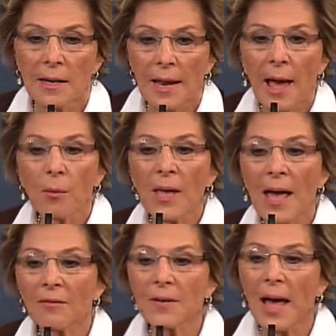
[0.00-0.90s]
Now we
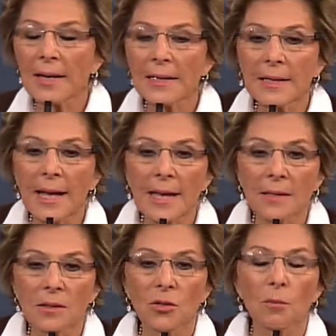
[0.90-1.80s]
have 90
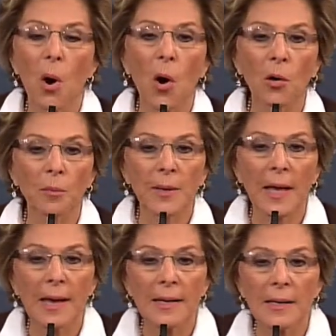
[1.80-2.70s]
days. Tomorrow it'll be
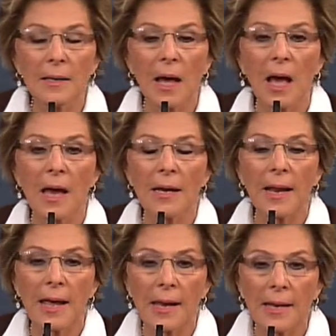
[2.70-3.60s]
89,
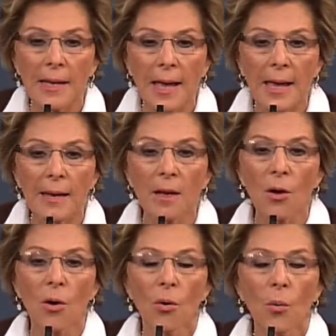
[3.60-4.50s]
88.
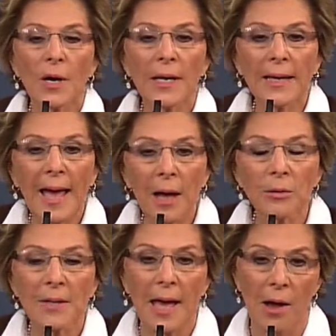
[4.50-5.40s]
We're going to
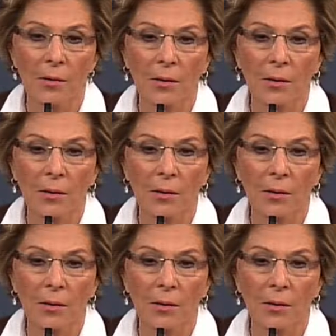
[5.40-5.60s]
count down,